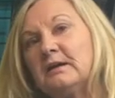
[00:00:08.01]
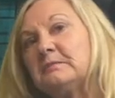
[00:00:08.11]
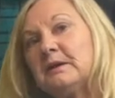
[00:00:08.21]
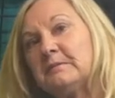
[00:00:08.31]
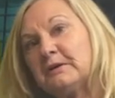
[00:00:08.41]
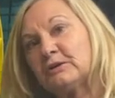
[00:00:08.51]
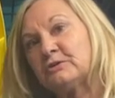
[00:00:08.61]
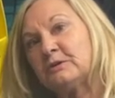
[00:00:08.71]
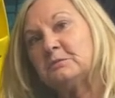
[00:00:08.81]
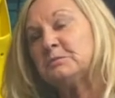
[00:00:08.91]
Deb at
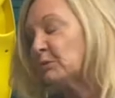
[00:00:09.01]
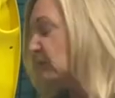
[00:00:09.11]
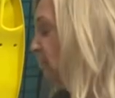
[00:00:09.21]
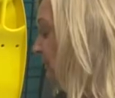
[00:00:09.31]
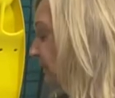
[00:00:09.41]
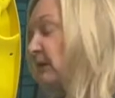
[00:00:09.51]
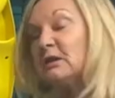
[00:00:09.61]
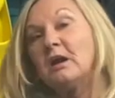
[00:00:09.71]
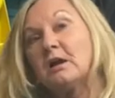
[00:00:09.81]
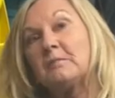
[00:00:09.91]
Extreme Sports, and we're going to
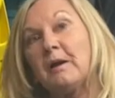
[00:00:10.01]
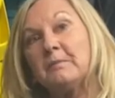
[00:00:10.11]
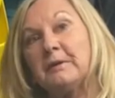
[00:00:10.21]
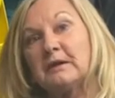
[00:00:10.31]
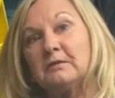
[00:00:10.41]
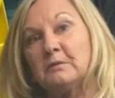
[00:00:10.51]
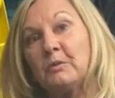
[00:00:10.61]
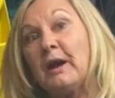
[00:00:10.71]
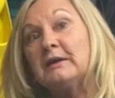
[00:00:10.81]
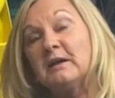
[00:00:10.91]
talk about picking the
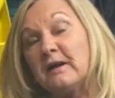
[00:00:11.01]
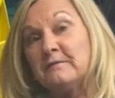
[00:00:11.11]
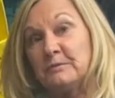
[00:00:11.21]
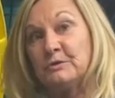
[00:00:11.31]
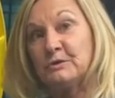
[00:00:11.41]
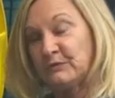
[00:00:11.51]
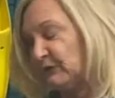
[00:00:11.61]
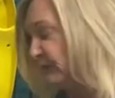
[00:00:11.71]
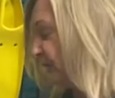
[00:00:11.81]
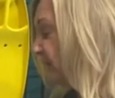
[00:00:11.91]
right dive boots for
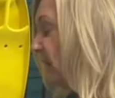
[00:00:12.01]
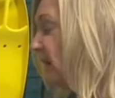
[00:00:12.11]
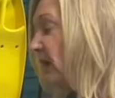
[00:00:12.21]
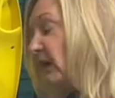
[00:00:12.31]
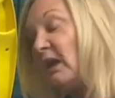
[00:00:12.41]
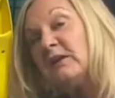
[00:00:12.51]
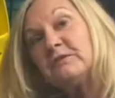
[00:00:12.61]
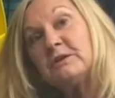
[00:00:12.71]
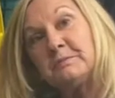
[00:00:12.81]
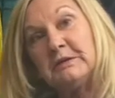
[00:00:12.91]
you. A lot of
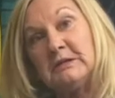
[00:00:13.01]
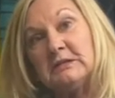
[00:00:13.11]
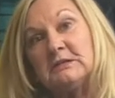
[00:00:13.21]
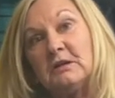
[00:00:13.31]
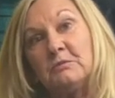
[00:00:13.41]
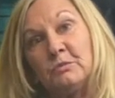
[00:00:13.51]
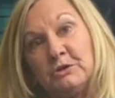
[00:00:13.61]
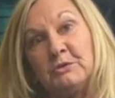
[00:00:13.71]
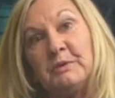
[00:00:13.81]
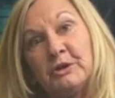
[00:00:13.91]
it depends on
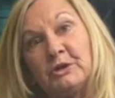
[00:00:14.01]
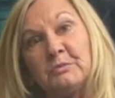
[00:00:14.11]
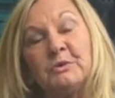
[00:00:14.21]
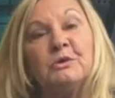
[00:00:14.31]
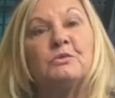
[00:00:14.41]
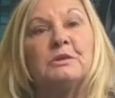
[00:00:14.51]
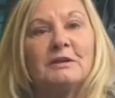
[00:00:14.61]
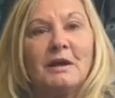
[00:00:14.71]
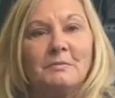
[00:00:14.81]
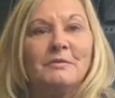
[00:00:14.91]
when you pick your boots, the
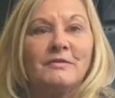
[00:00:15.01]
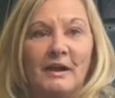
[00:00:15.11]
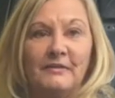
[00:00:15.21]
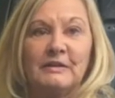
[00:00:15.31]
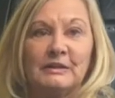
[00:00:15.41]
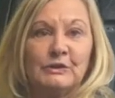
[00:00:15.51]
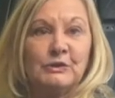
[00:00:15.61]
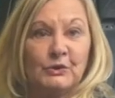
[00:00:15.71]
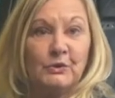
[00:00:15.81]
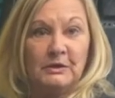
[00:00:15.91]
type of diving that
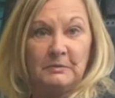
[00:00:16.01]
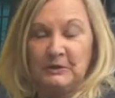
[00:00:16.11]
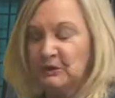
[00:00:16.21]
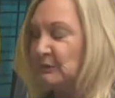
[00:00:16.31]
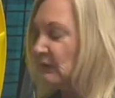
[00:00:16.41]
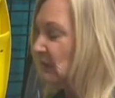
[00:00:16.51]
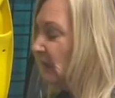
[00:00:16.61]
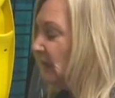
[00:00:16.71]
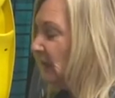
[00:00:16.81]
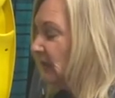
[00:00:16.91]
you're going to be doing.
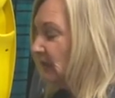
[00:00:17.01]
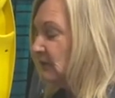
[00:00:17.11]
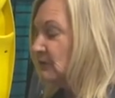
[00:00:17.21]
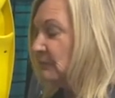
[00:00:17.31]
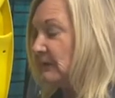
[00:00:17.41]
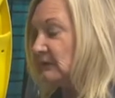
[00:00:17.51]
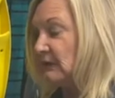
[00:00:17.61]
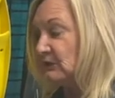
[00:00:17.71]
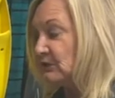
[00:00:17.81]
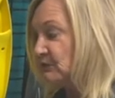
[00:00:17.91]
There's
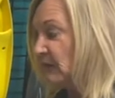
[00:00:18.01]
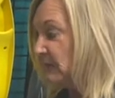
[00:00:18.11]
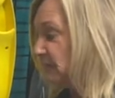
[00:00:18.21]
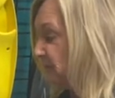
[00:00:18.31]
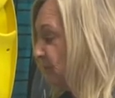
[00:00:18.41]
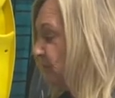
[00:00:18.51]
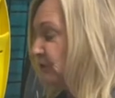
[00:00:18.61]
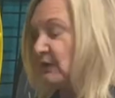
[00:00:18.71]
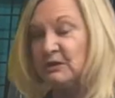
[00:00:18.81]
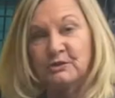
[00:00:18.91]
basically two types of boots.
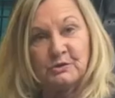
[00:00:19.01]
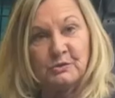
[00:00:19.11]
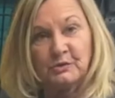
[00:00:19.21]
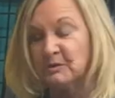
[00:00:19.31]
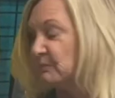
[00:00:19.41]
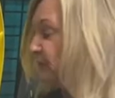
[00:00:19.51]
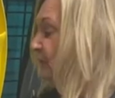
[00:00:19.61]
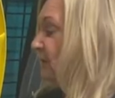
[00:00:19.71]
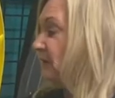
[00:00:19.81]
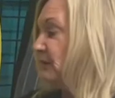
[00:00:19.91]
You got your shorter
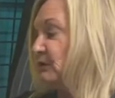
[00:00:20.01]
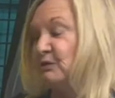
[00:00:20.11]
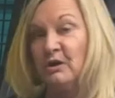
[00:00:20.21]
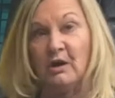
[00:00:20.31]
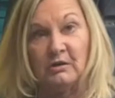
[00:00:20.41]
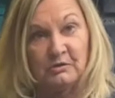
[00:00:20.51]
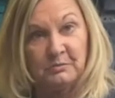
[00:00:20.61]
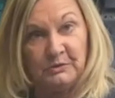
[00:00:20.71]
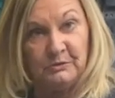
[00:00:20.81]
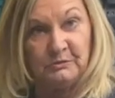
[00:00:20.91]
boot and then your taller boot.